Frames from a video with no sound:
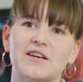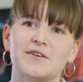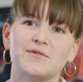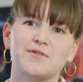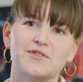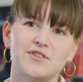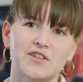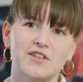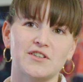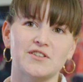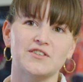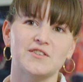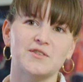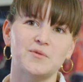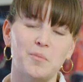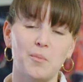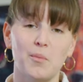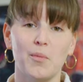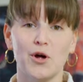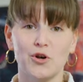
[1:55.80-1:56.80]
gives us
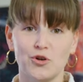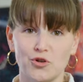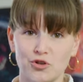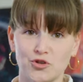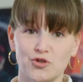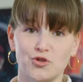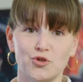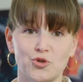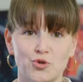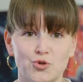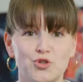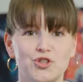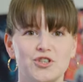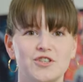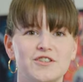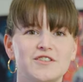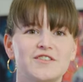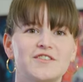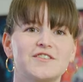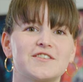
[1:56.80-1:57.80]
better
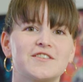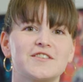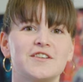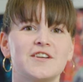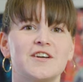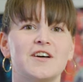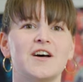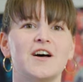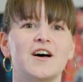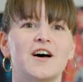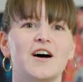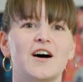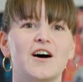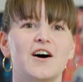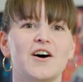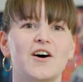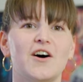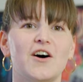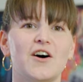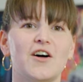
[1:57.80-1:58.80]
solutions
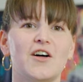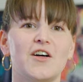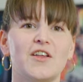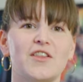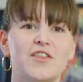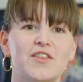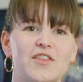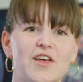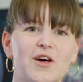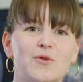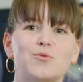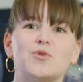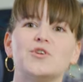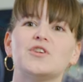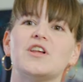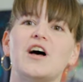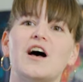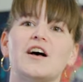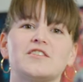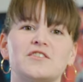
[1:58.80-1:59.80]
uh, that will
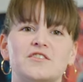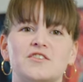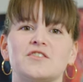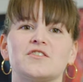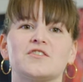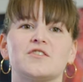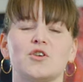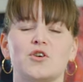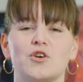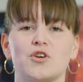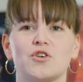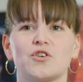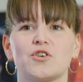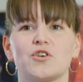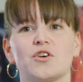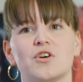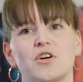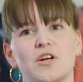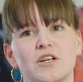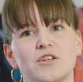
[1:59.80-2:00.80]
last us
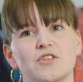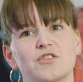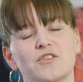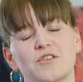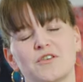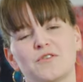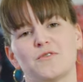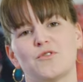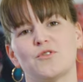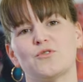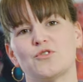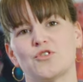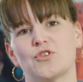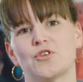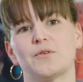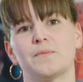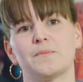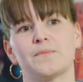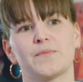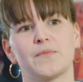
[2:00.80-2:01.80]
longer into the
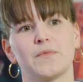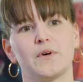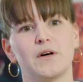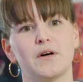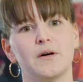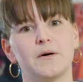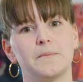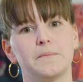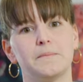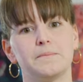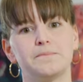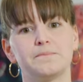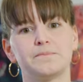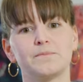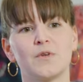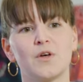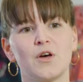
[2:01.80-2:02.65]
future. Um,